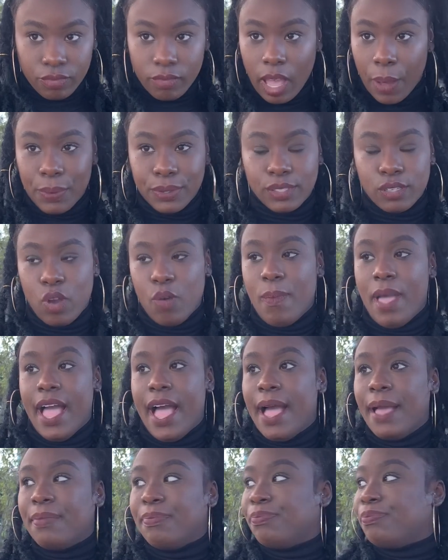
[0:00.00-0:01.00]
I was so
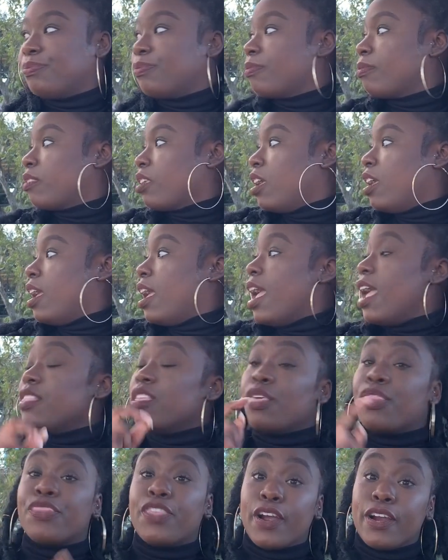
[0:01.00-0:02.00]
mad. And
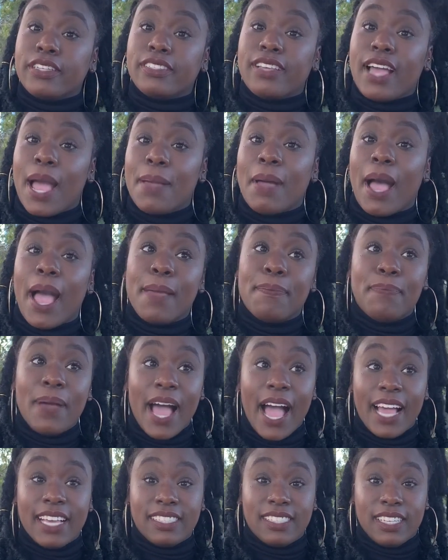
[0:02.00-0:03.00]
the third time, I
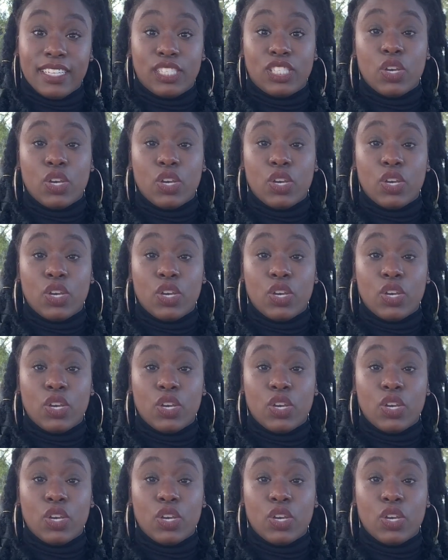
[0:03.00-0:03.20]
passed it.